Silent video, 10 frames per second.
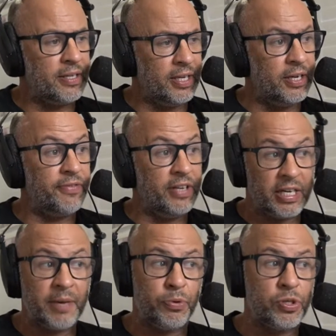If
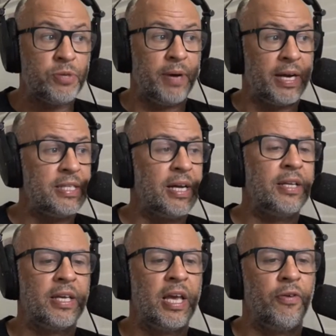Ilya can push him back, it's
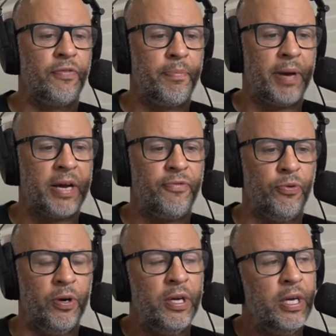hard to kick off the back
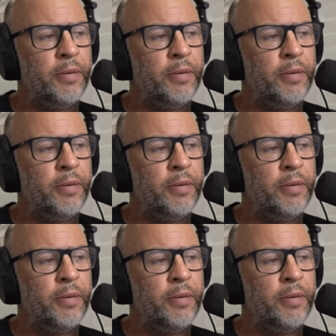foot.